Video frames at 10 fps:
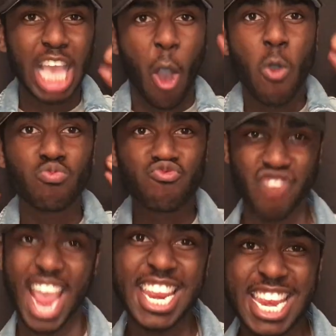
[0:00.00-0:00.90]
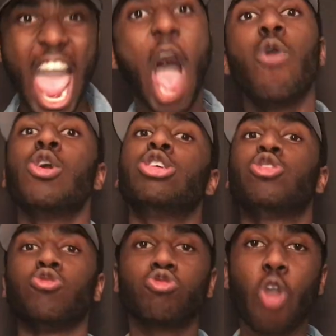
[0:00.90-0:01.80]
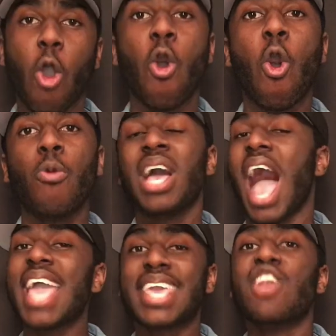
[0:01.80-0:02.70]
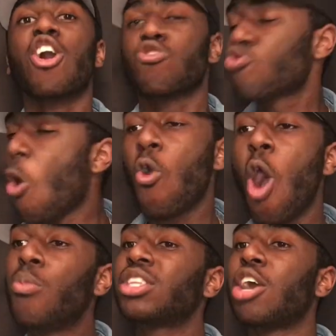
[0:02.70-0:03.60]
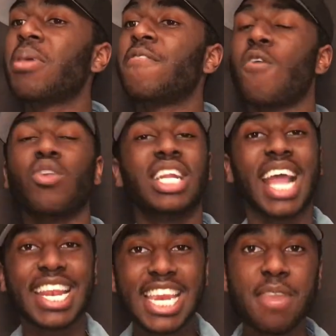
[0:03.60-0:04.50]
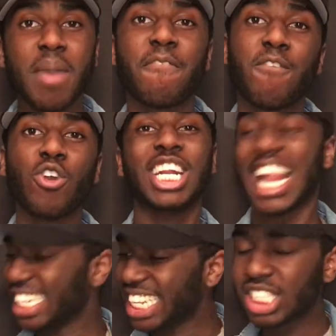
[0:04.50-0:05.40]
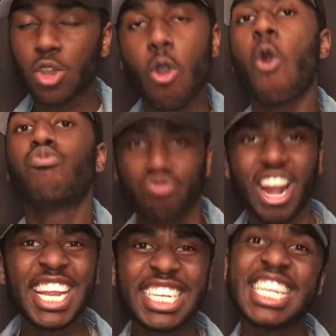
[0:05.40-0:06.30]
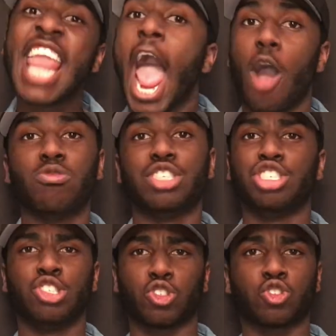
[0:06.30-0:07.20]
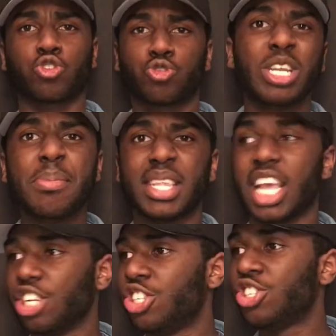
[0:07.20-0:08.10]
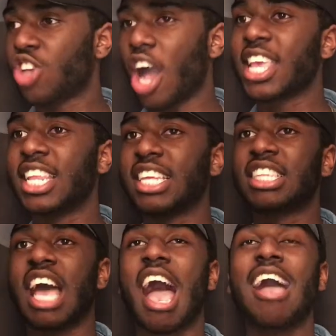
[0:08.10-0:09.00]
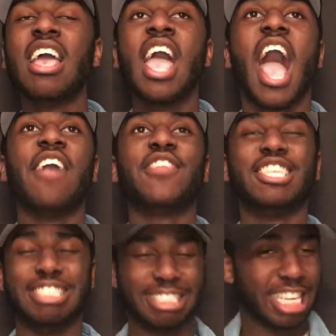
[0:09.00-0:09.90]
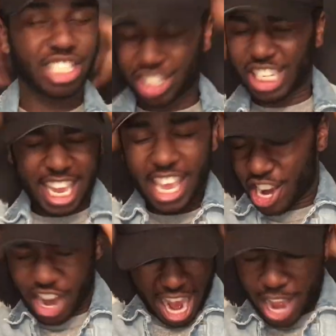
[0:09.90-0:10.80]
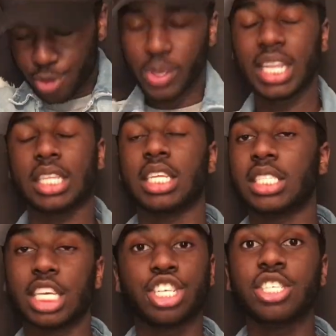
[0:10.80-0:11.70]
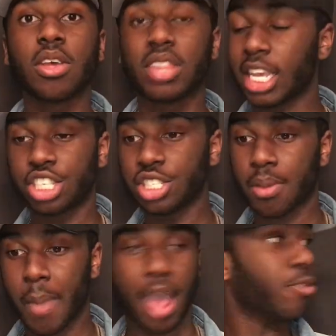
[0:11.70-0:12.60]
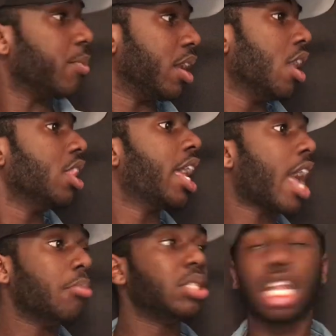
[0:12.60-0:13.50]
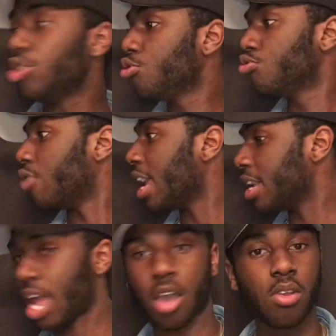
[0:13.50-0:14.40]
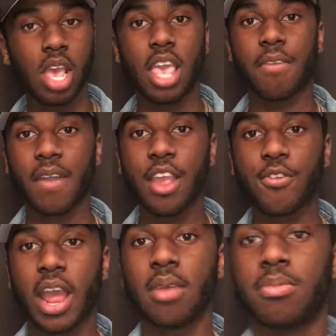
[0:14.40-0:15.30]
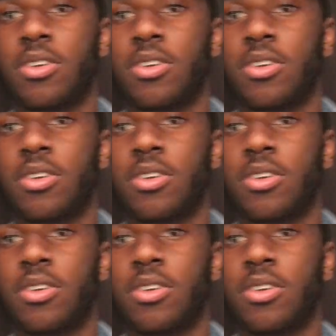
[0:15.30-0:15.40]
to get home right now to go home. I cannot go home without my phone. And I need my phone. And I need to go home right now. And she's just screaming that. She's talking like that. And then she's like shaking her head, doing like this. Like, she's a mad woman. Like, I'm telling you right now, if I grab...